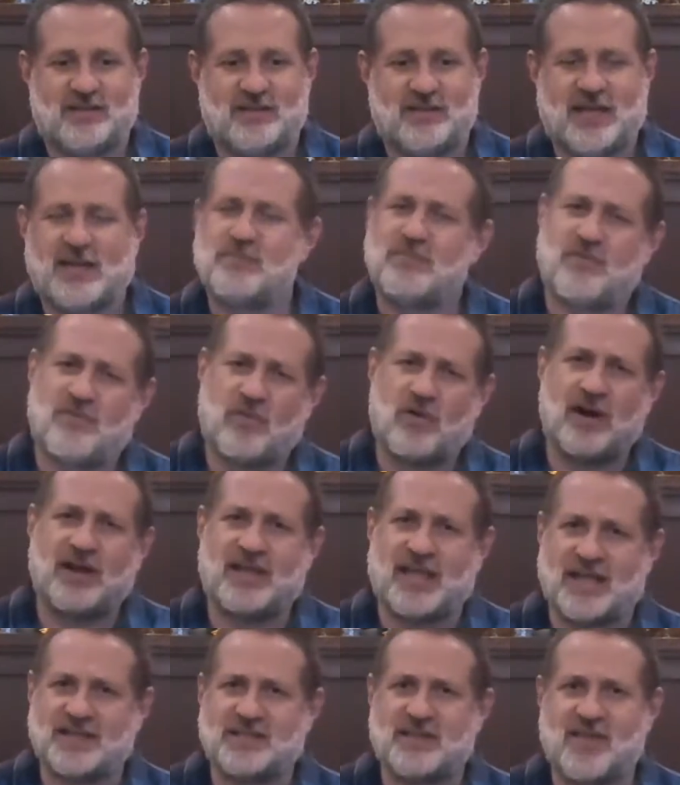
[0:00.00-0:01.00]
and before I
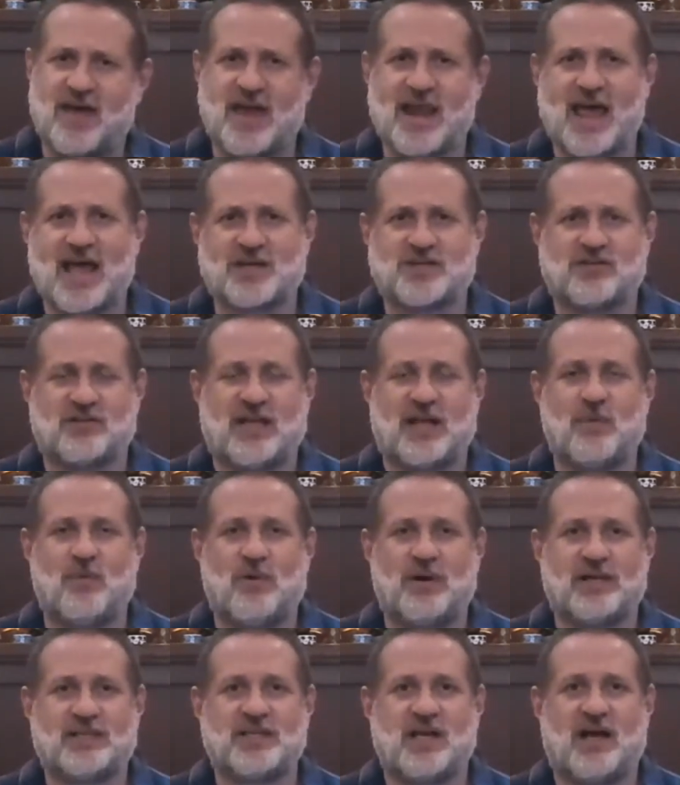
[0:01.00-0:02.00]
get to that, actually, I
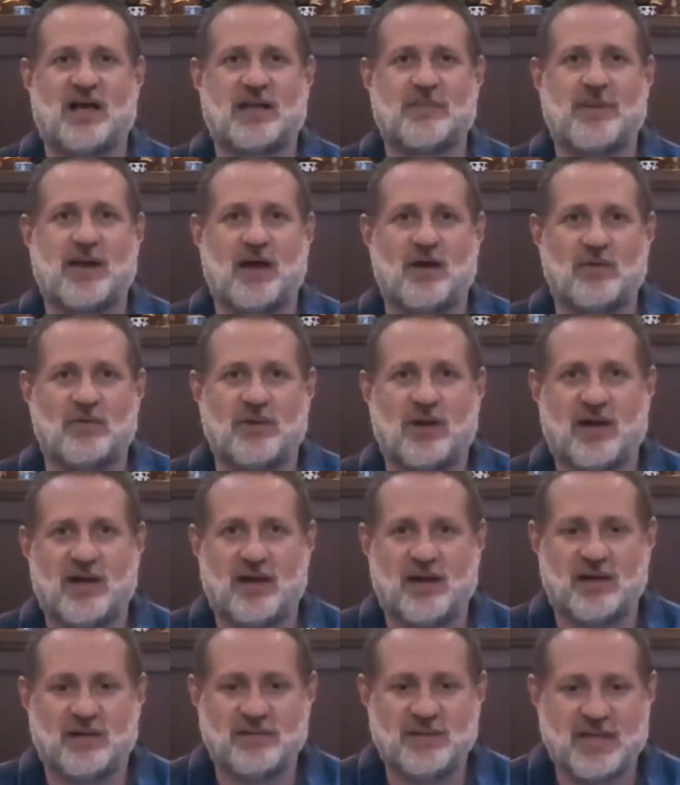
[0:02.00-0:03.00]
want to talk about
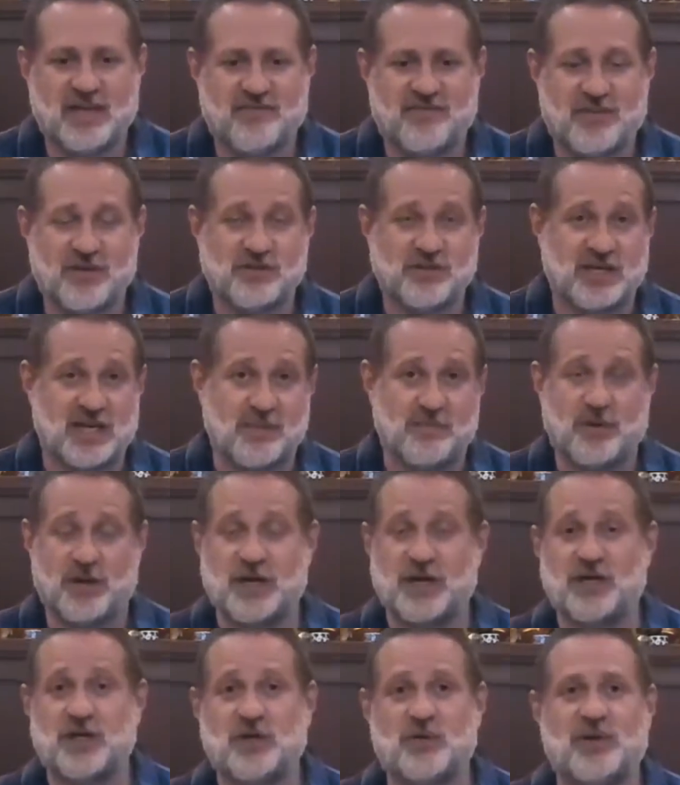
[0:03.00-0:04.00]
if there's
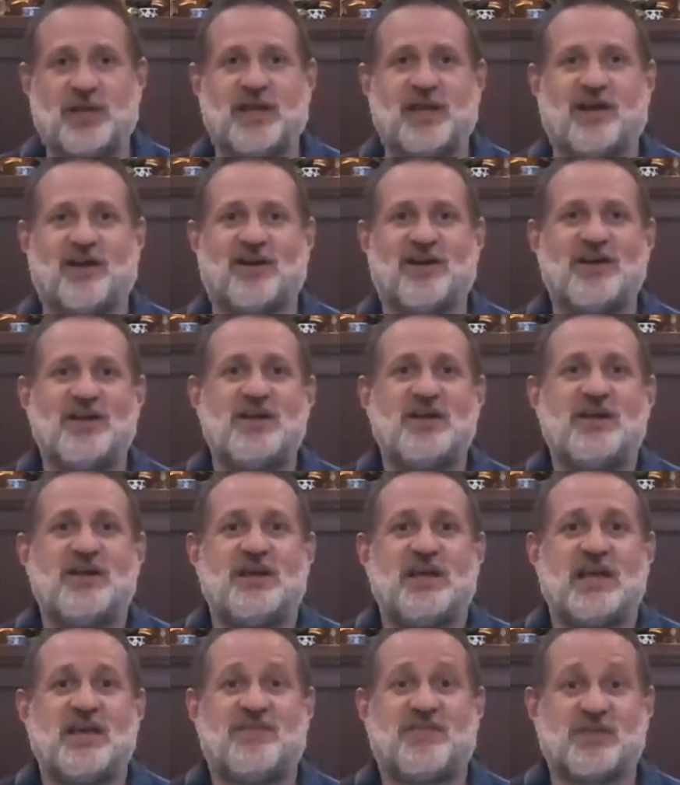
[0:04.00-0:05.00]
anybody new here.
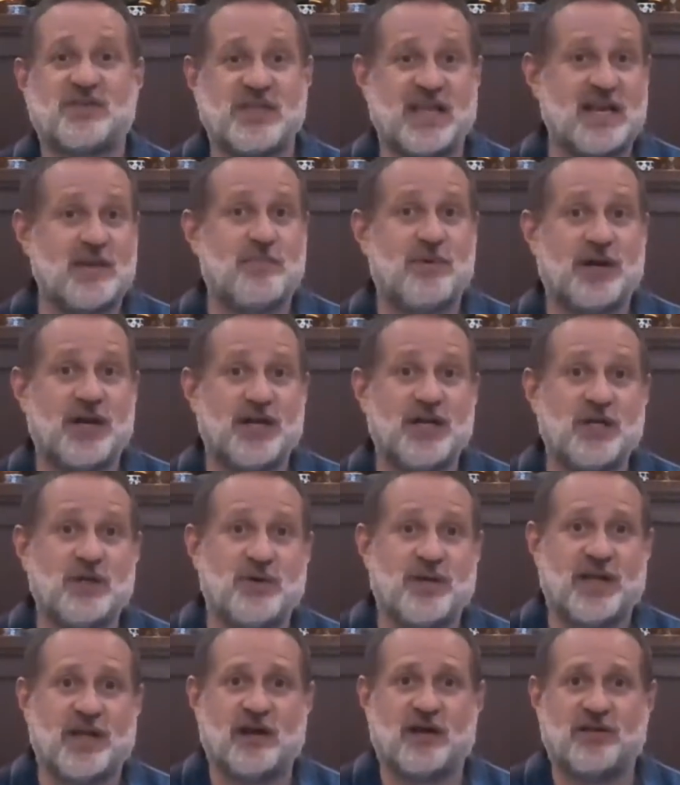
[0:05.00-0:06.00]
If there's anybody new
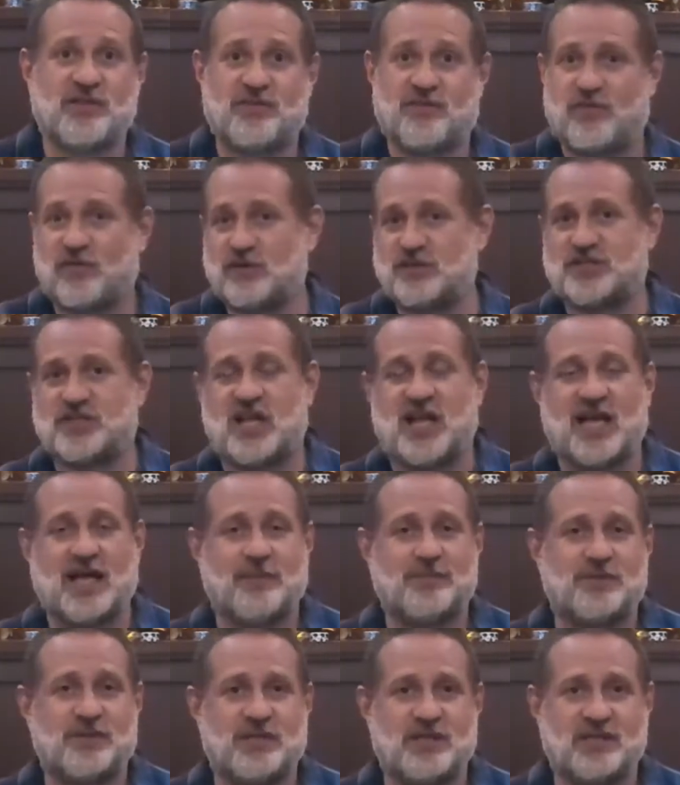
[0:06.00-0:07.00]
here, the first
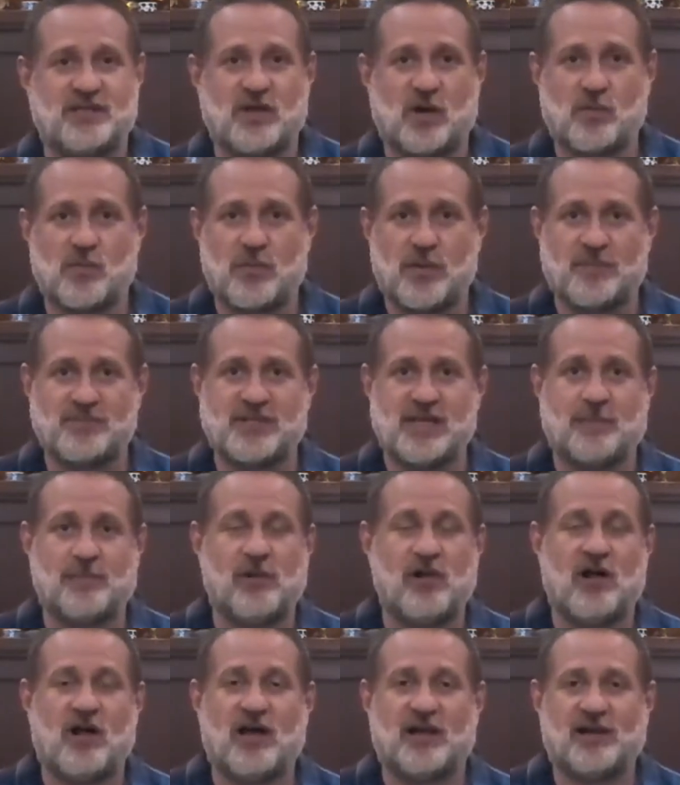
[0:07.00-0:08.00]
time to the Dharma Bum
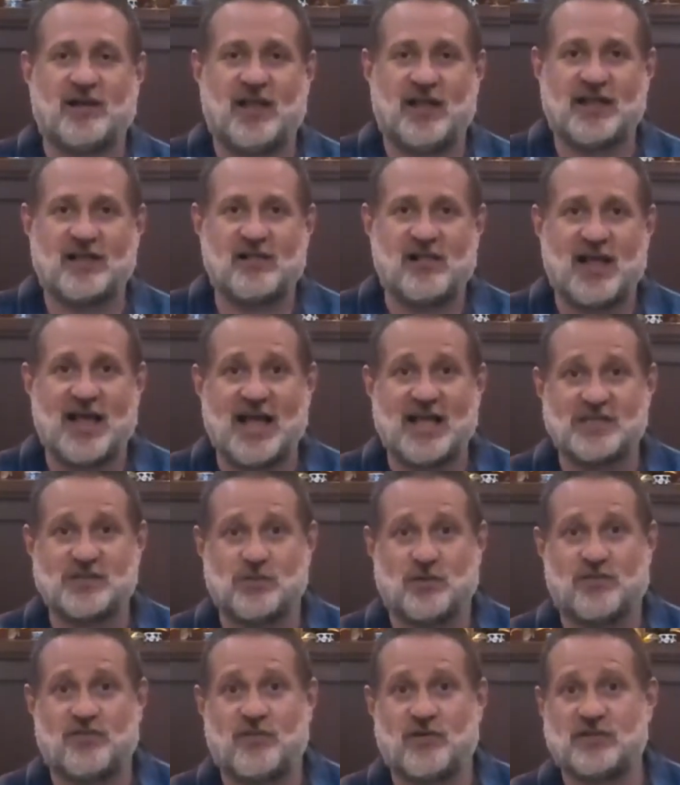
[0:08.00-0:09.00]
Temple online class
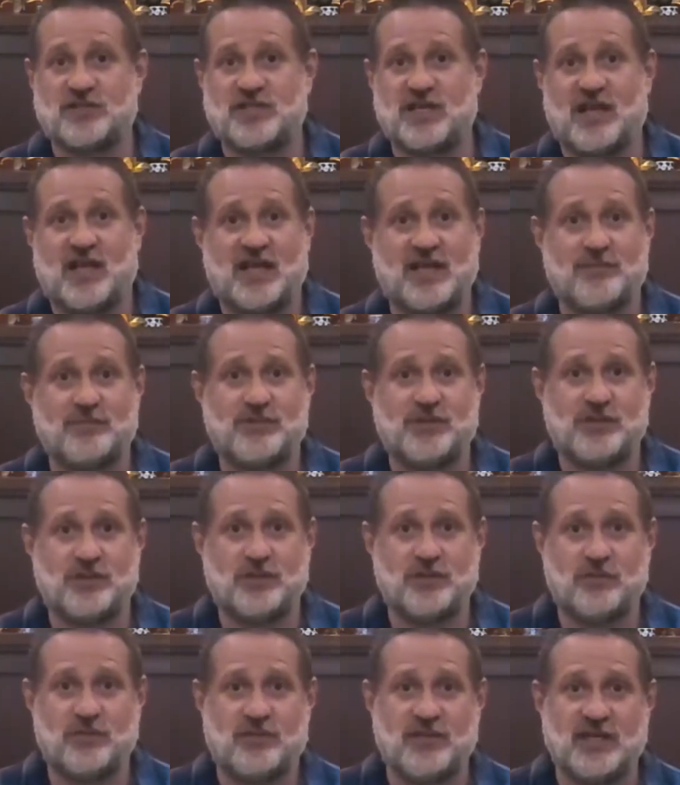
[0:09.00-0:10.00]
or first time
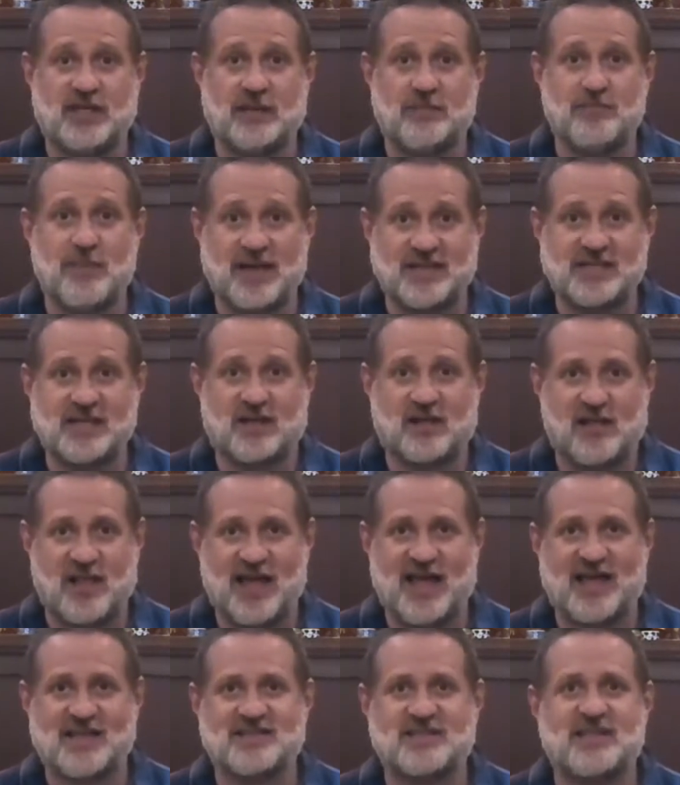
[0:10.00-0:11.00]
to the Metta
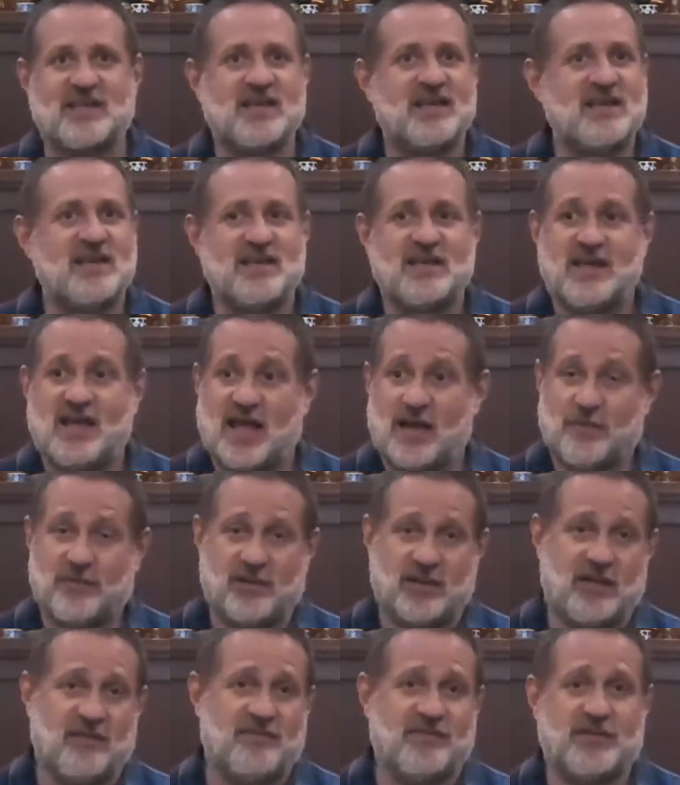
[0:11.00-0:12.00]
class, I would
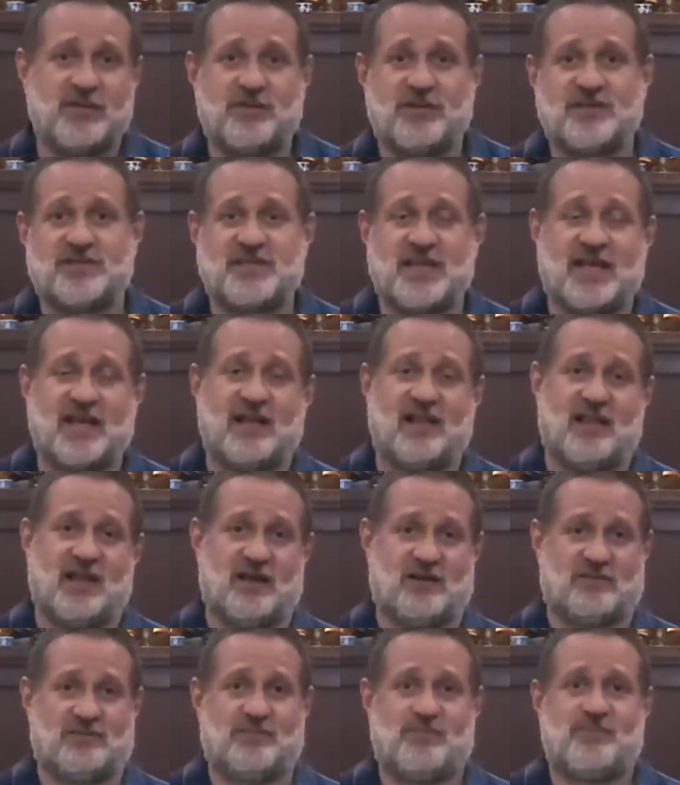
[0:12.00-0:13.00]
love for you to say hello.
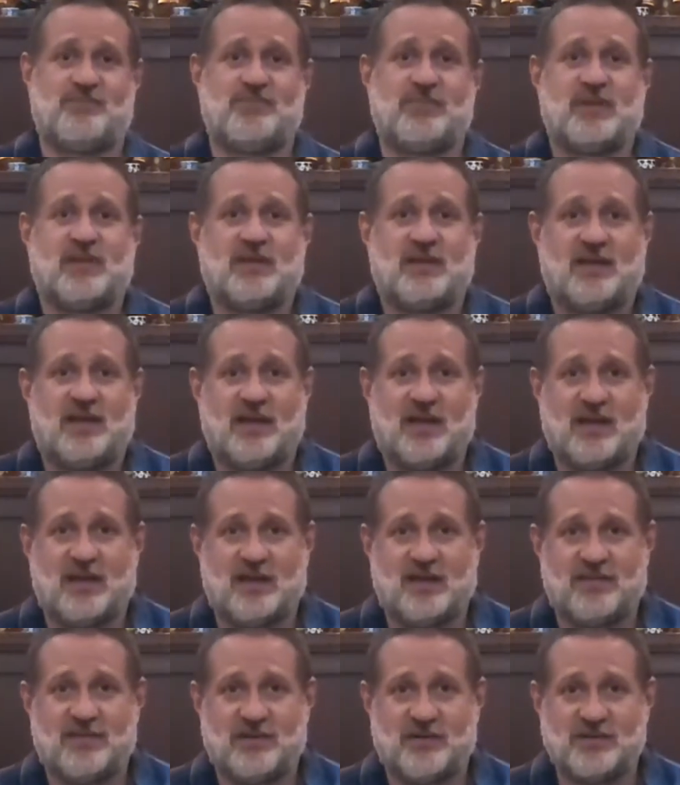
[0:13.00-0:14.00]

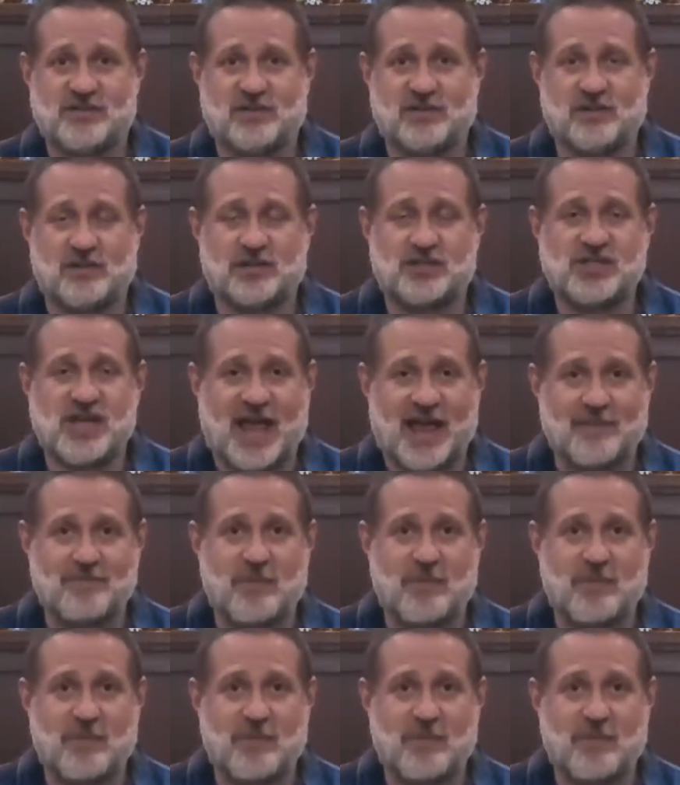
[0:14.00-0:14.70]
There's a little chat